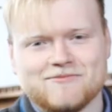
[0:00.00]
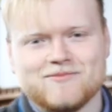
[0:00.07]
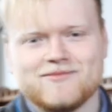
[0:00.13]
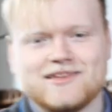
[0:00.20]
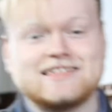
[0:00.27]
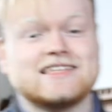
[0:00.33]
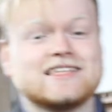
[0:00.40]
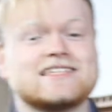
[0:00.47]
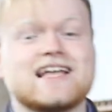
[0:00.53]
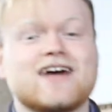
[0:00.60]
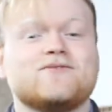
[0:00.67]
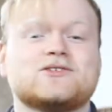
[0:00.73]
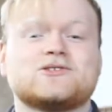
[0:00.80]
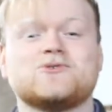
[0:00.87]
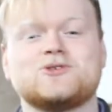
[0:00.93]
This is the
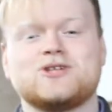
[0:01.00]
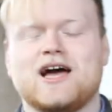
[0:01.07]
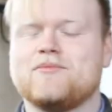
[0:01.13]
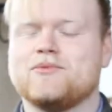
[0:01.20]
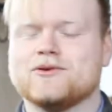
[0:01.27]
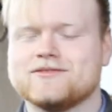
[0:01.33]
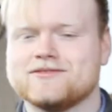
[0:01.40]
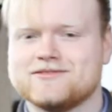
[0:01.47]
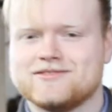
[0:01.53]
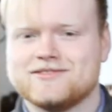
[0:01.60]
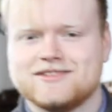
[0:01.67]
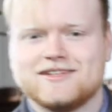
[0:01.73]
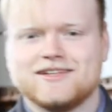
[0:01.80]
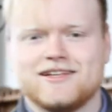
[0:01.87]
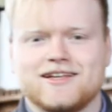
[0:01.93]
Stamford School chapel.
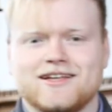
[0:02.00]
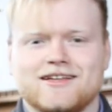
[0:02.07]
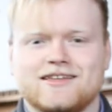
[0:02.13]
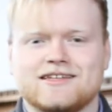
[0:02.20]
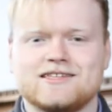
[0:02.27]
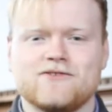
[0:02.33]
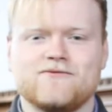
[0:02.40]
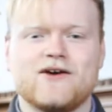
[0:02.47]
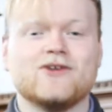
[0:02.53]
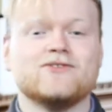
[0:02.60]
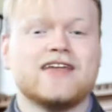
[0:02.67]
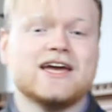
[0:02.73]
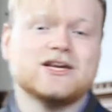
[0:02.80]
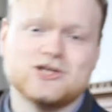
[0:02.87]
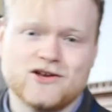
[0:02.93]
This is the
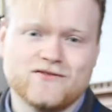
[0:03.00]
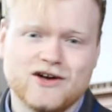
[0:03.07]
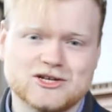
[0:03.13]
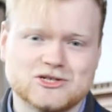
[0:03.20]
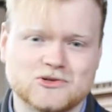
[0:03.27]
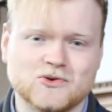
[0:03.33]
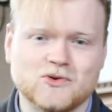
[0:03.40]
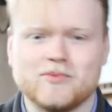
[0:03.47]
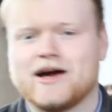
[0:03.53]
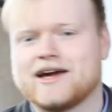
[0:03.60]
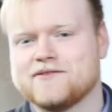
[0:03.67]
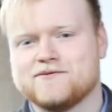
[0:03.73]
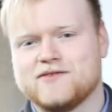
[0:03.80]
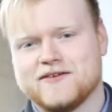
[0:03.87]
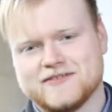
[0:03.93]
foundation of our school back
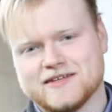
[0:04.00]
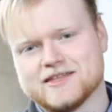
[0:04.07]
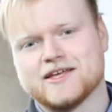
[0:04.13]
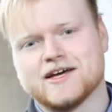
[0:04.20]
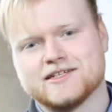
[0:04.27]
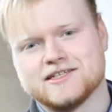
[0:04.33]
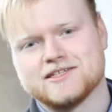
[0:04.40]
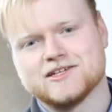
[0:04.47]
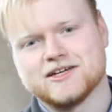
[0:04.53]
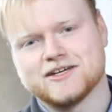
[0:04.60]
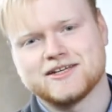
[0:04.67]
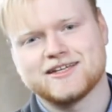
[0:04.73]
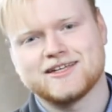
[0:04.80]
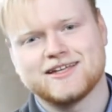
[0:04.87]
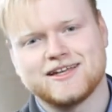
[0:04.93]
in 1532.
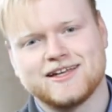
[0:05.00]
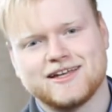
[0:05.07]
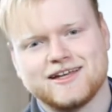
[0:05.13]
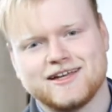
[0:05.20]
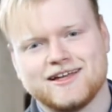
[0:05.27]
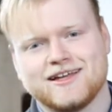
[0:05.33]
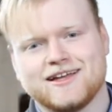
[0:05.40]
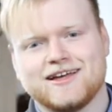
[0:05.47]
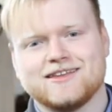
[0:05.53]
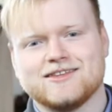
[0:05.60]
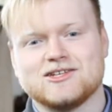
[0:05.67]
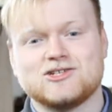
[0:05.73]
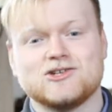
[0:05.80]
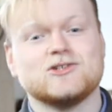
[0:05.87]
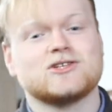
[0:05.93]
The
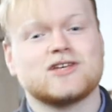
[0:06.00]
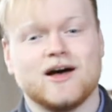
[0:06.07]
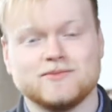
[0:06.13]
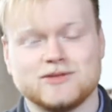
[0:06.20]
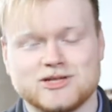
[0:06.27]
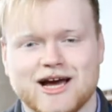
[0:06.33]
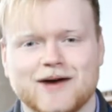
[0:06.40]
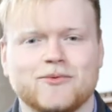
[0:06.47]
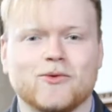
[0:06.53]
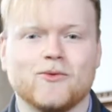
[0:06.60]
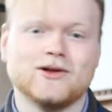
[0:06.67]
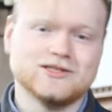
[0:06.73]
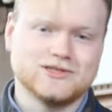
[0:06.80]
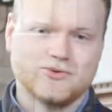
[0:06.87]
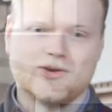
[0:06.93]
students come to chapel once a